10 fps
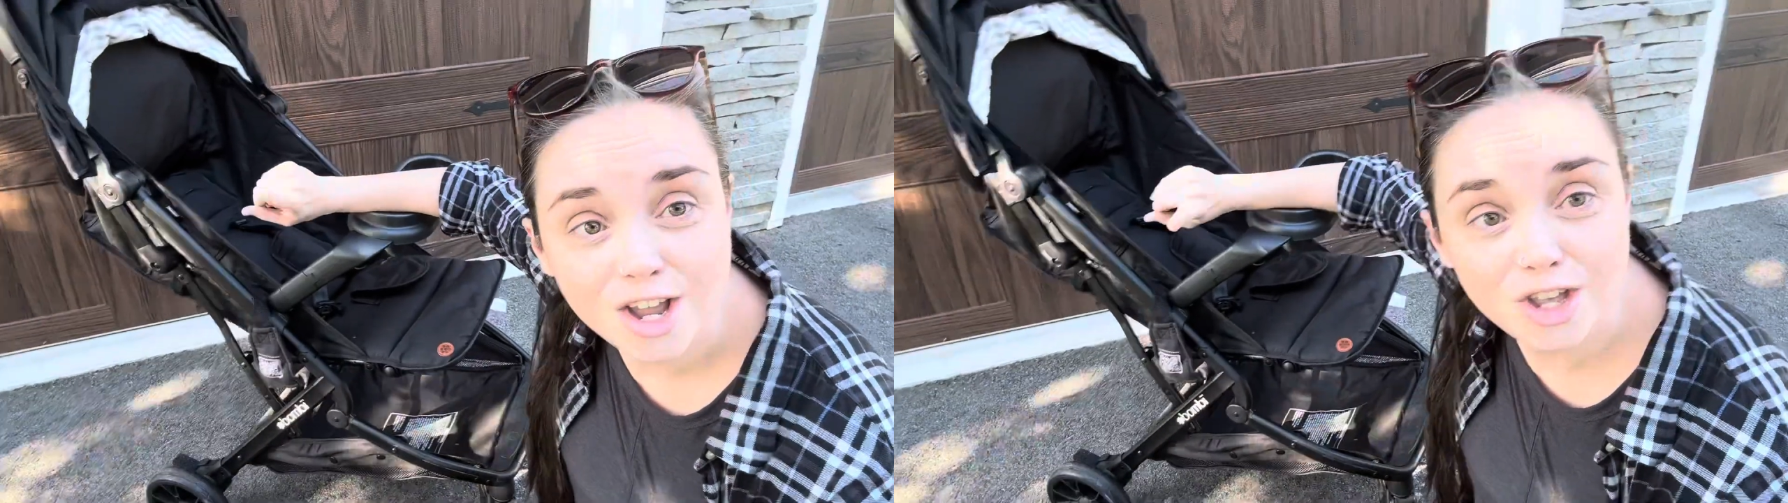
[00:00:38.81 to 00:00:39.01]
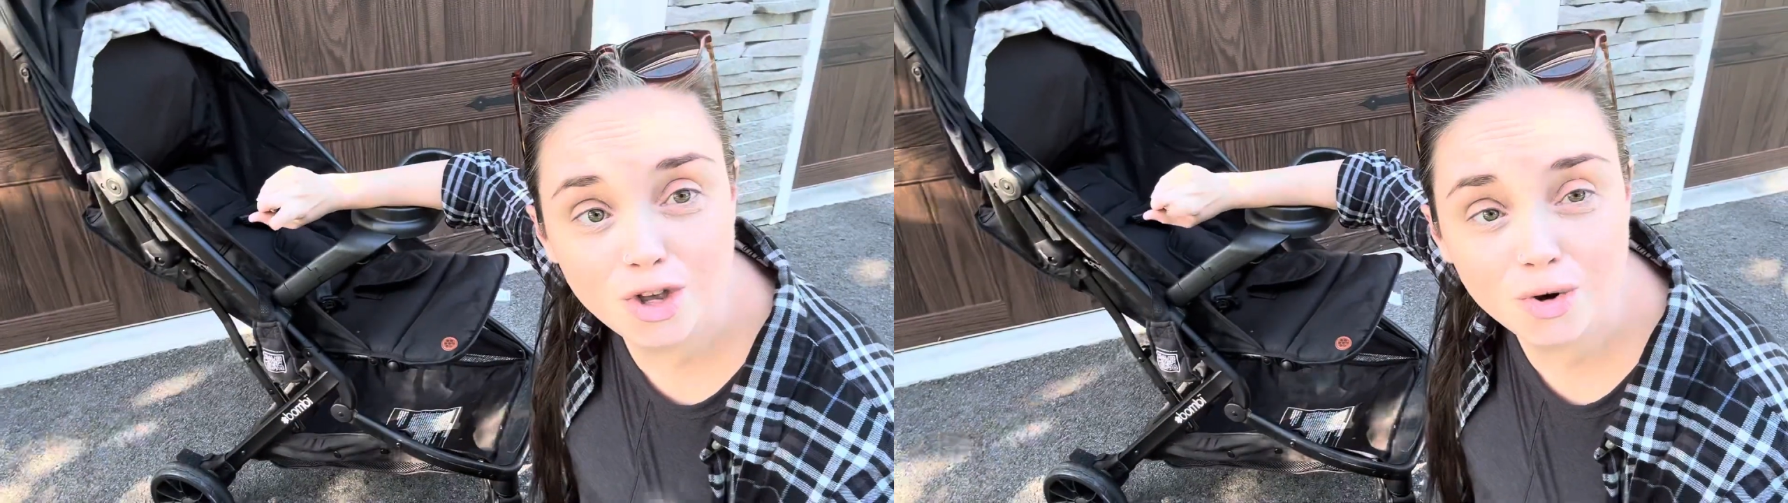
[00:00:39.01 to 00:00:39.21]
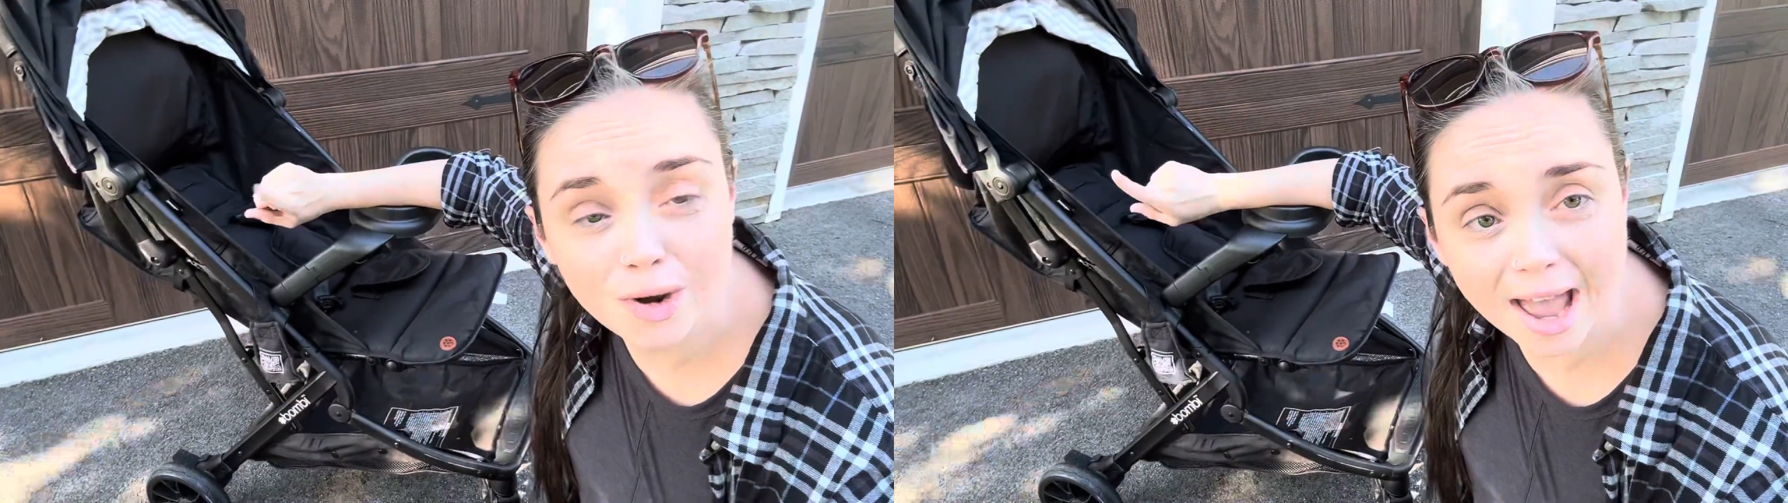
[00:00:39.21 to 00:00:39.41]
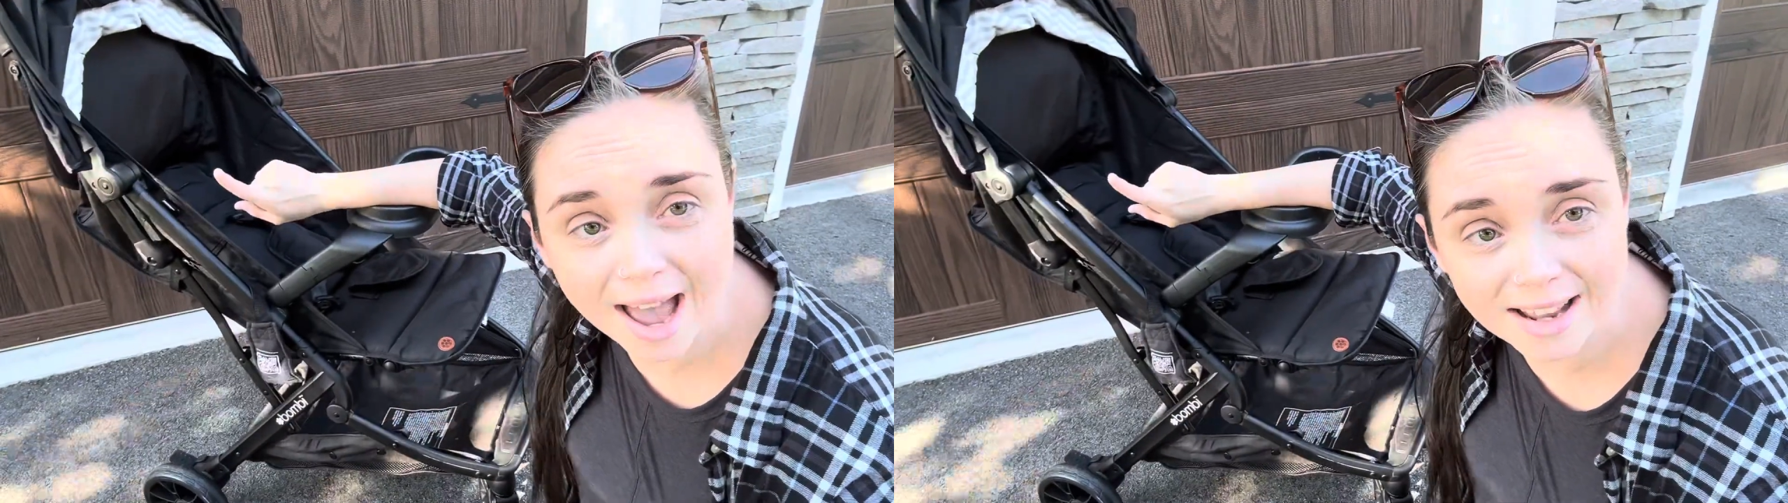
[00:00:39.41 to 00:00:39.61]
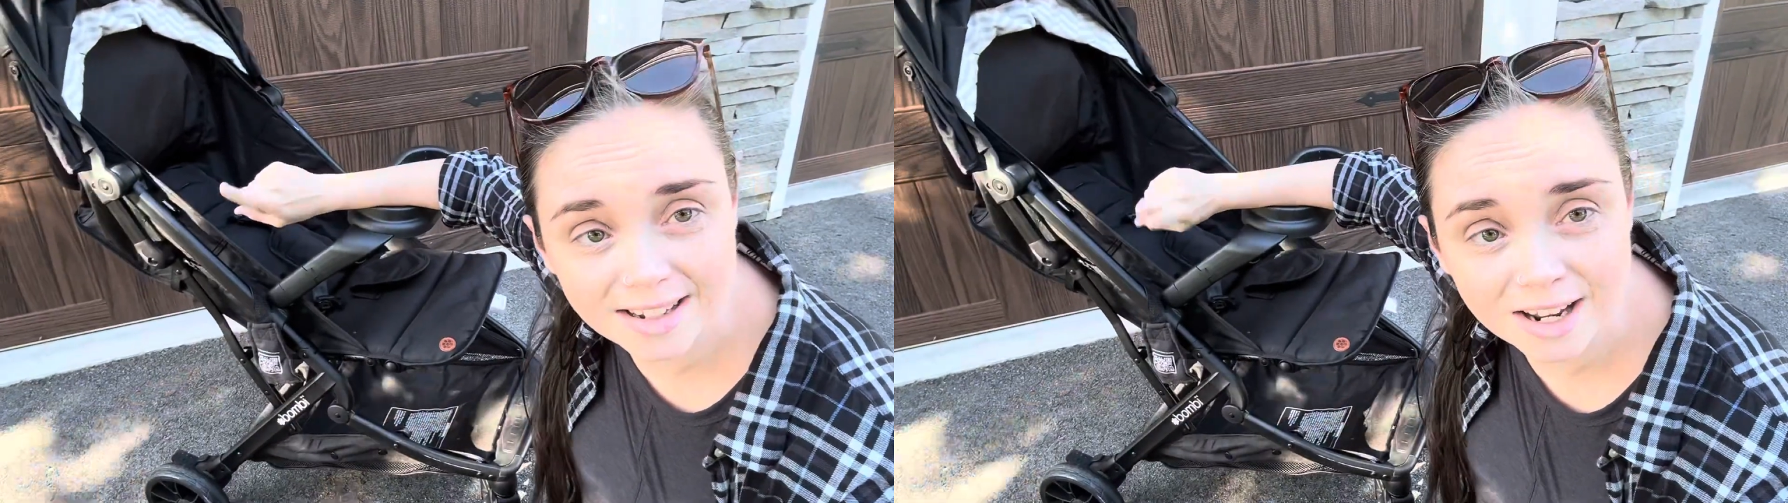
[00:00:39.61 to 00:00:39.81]
You
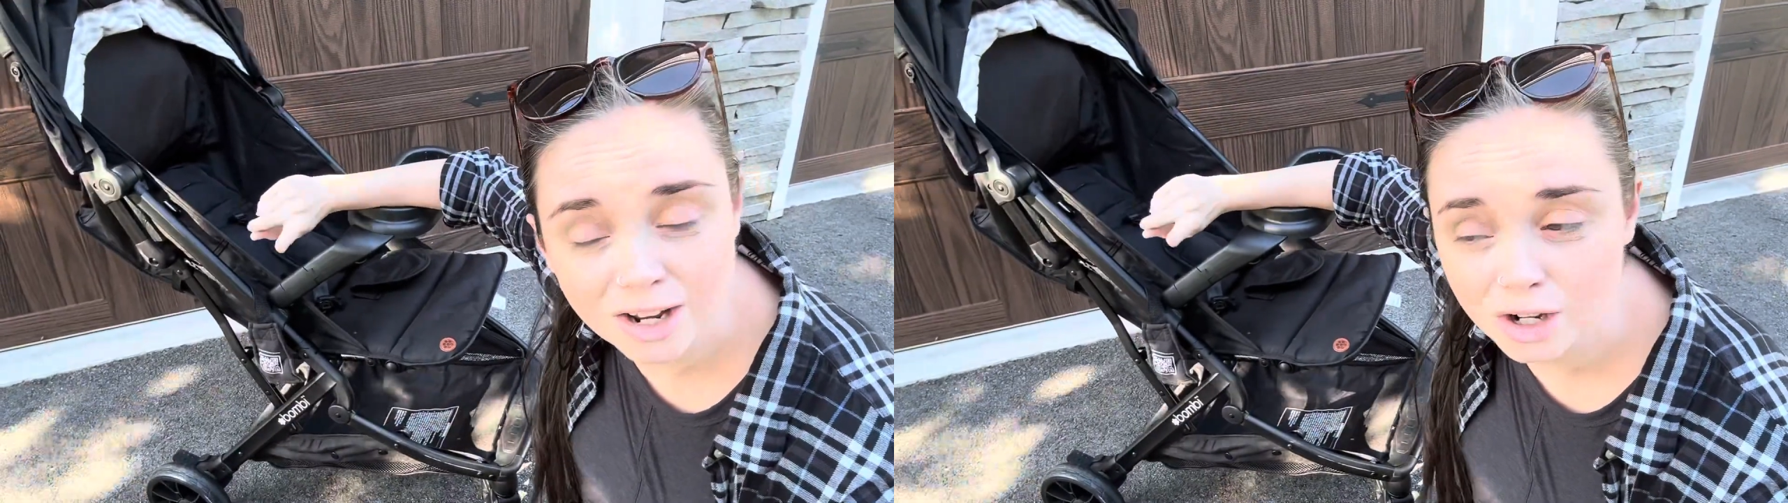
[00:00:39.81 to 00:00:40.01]
get